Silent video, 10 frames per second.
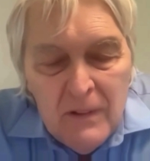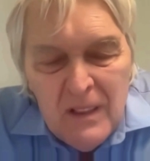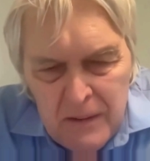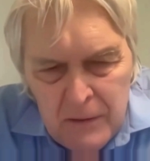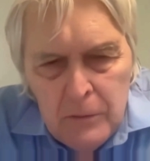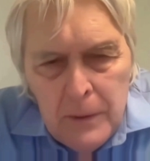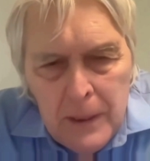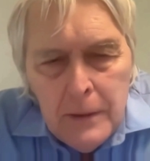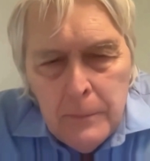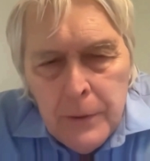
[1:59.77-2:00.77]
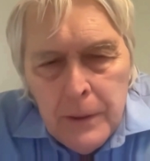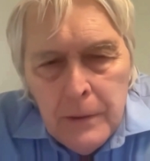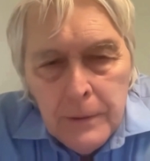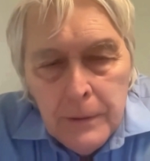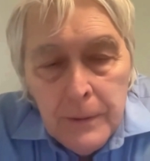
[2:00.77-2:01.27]
We're getting pretty
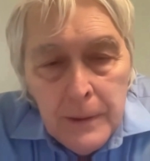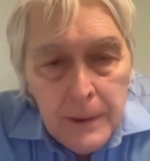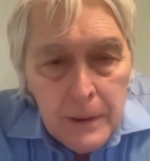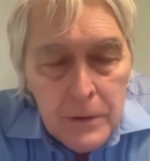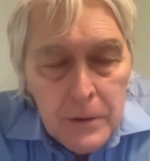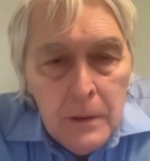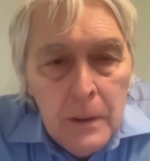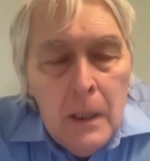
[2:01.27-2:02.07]
good on that, actually.